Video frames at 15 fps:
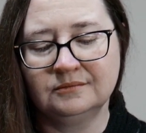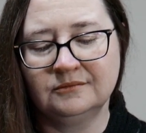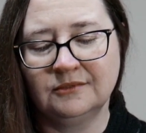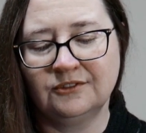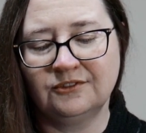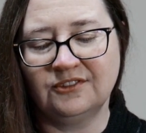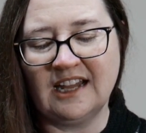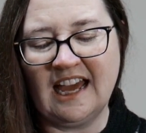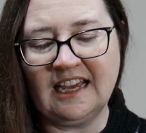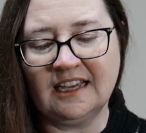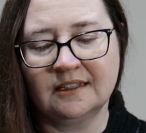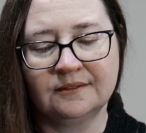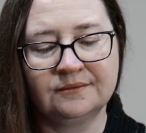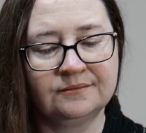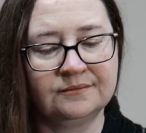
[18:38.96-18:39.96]

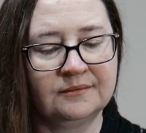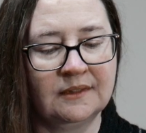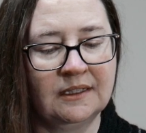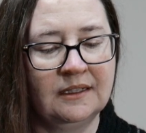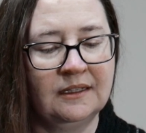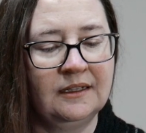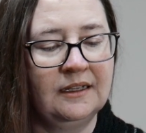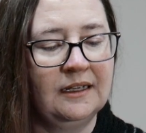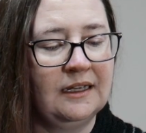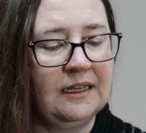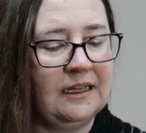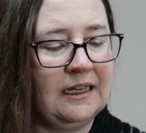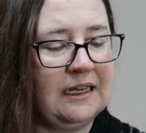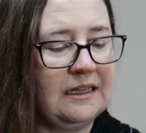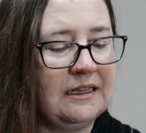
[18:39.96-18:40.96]
fleck
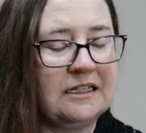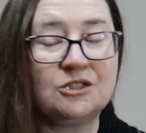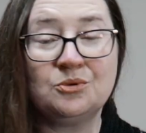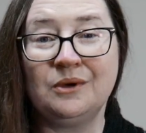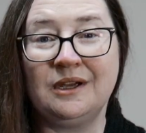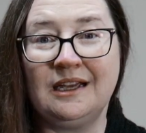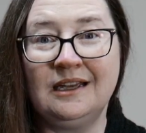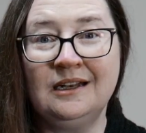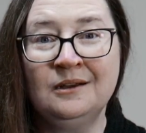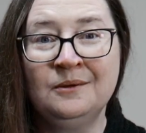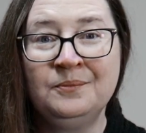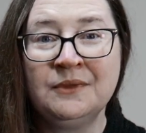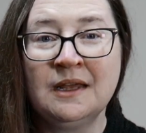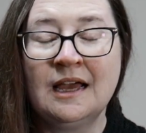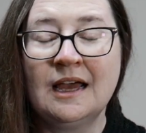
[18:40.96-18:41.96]
in the tweed.
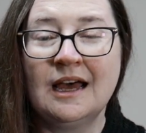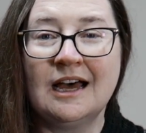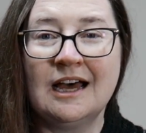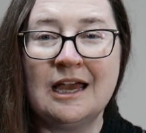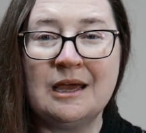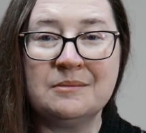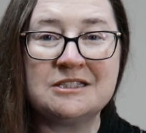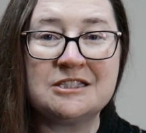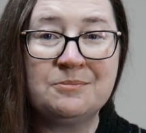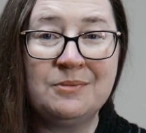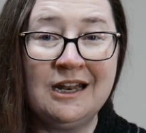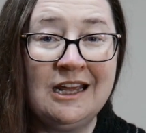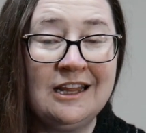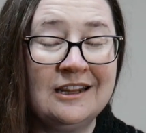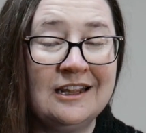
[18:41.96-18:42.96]
I am
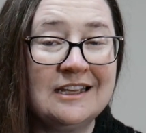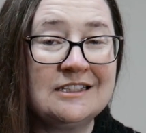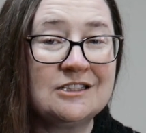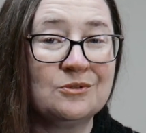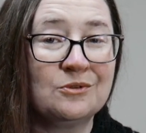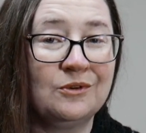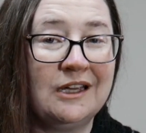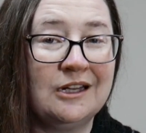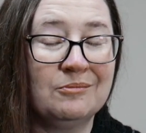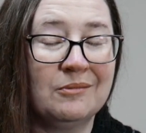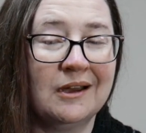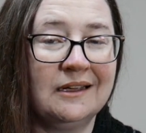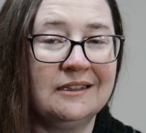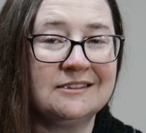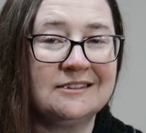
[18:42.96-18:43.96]
spinning this in
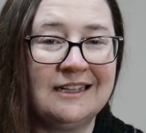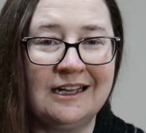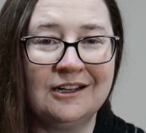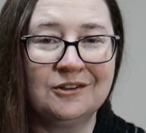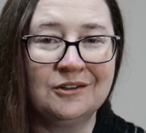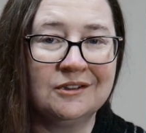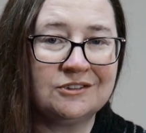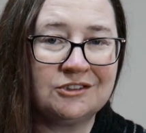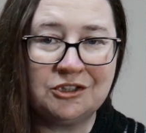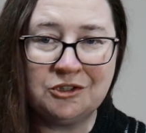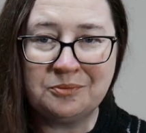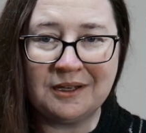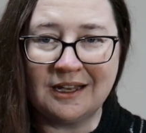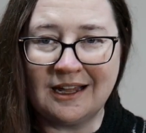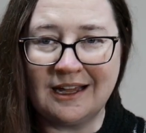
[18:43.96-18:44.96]
my standard
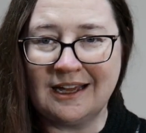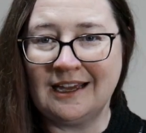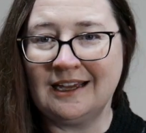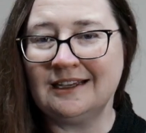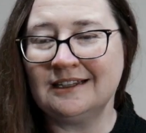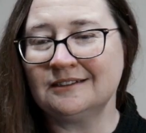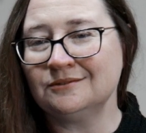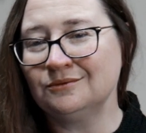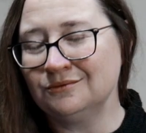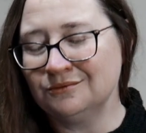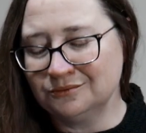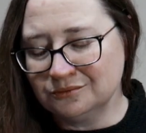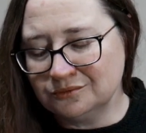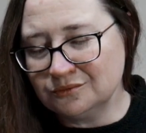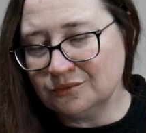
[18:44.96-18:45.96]
2-ply
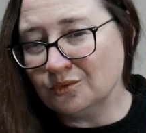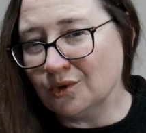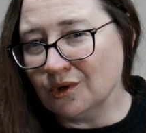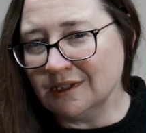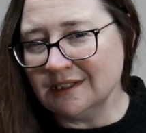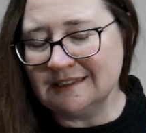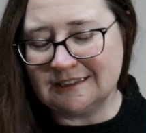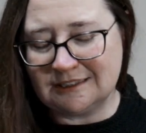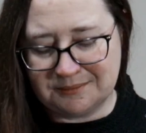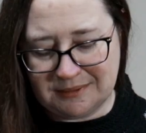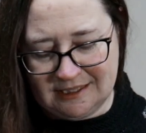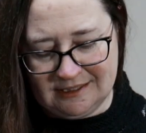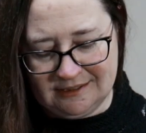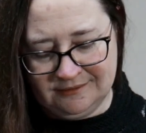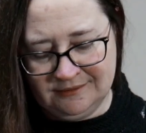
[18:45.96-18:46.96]
woolen
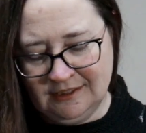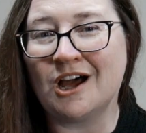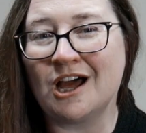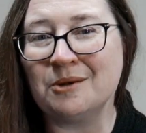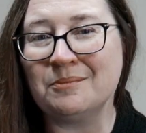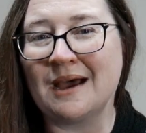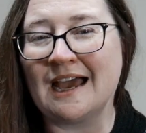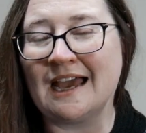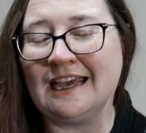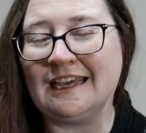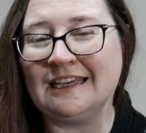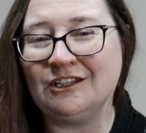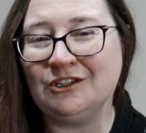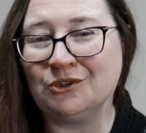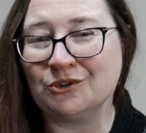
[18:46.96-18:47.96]
spun on
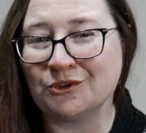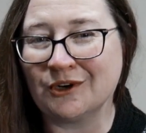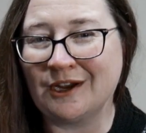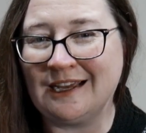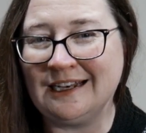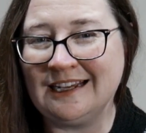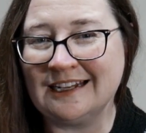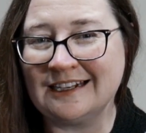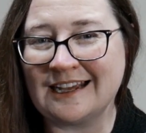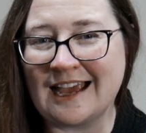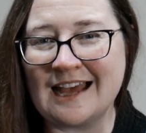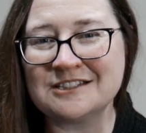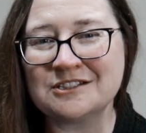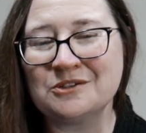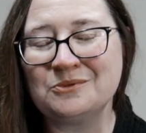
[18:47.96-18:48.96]
my Ukrainian
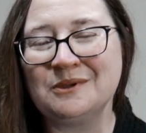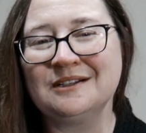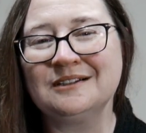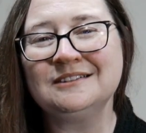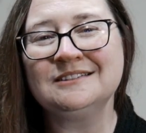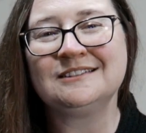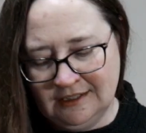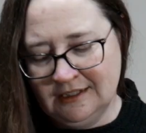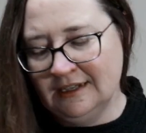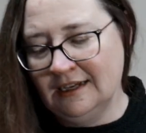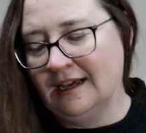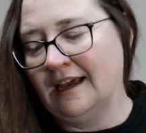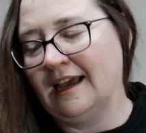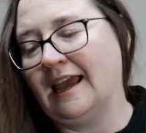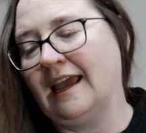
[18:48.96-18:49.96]
castle wheel.
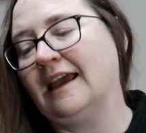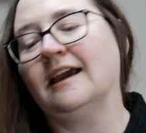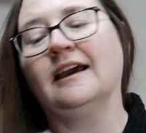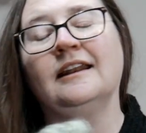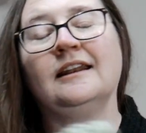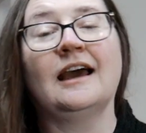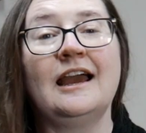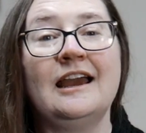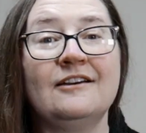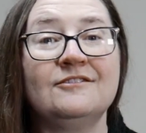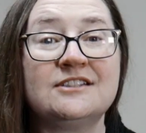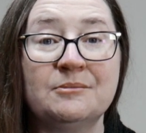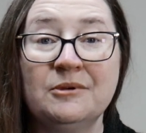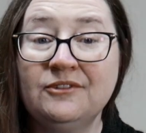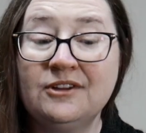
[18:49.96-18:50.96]
And I have
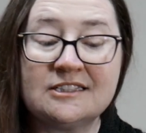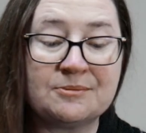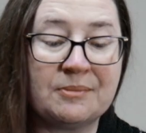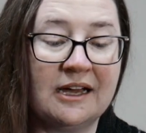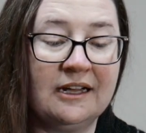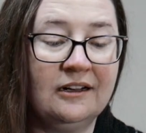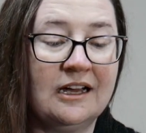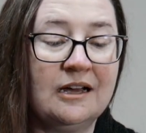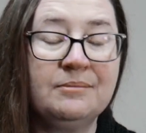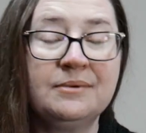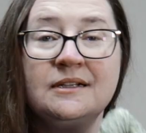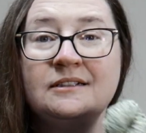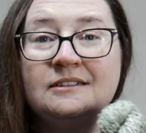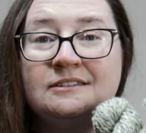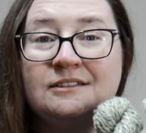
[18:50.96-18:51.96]
some of it spun up,
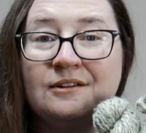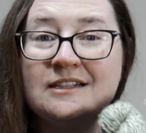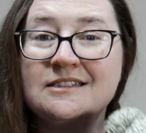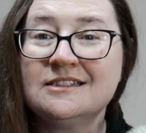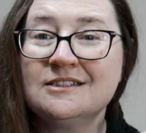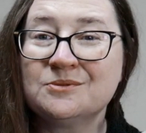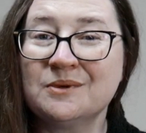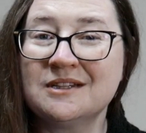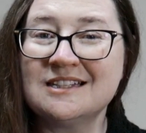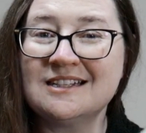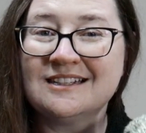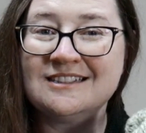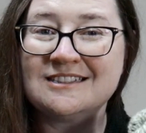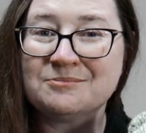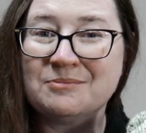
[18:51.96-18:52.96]
so this is what
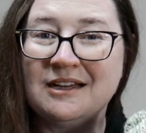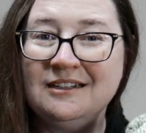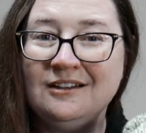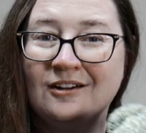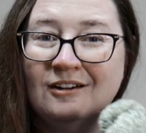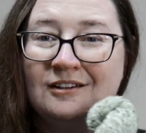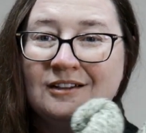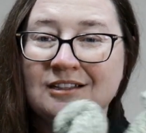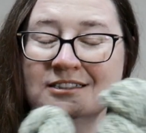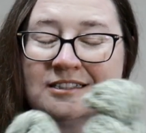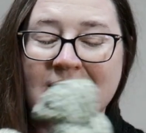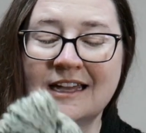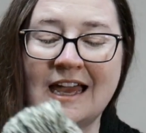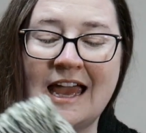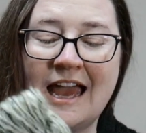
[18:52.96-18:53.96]
the spun yarn looks
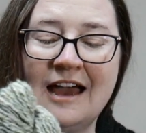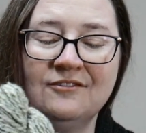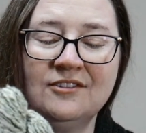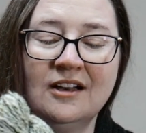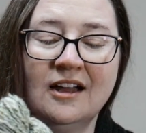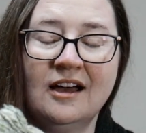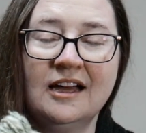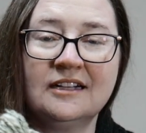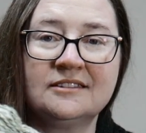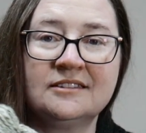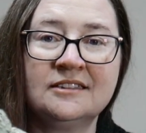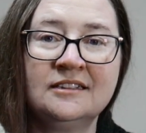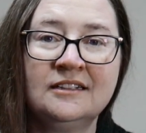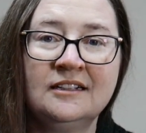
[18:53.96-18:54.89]
like. I have not